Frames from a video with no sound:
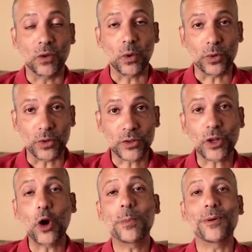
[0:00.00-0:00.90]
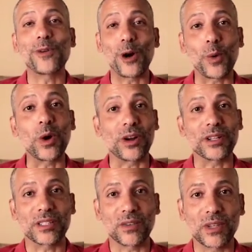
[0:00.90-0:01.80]
or the scope of our
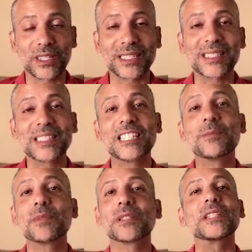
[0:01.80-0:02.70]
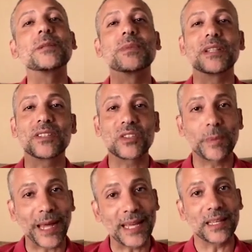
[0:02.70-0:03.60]
awareness of it, can seemingly be
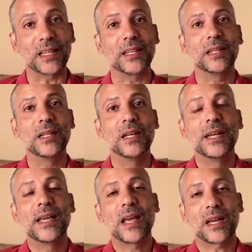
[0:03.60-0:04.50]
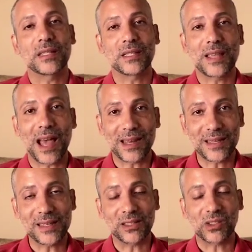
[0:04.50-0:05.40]
expanded. Hence, that
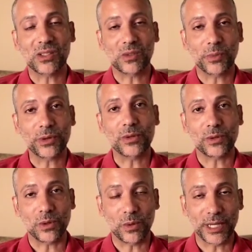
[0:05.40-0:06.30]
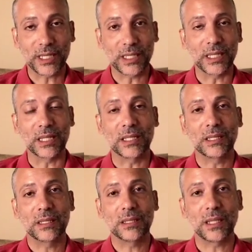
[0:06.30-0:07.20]
is spiritual awakening.
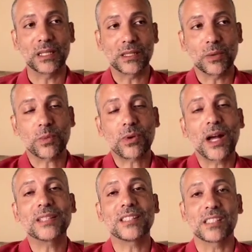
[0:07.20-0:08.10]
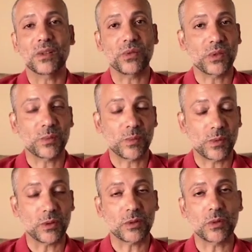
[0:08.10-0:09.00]
That is the process of a
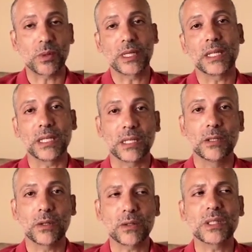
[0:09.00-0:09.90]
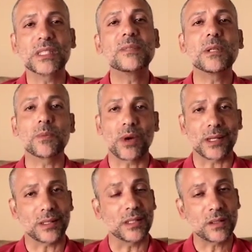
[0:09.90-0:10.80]
spiritual awakening, or the seeming
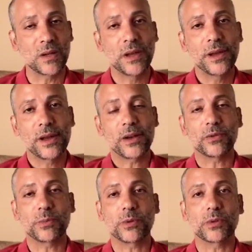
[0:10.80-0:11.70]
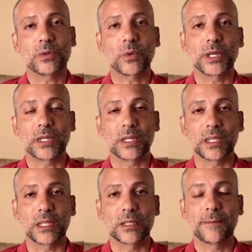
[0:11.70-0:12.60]
process of spiritual
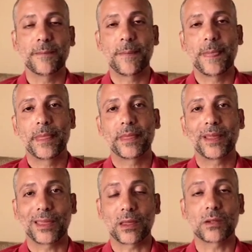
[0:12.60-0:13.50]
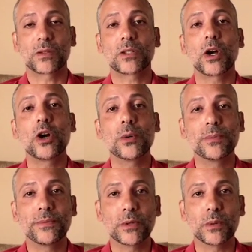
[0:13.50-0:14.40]
awakening, that the
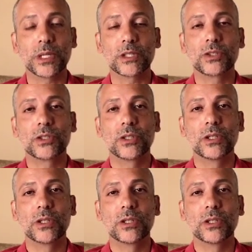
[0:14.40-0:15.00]
scope for which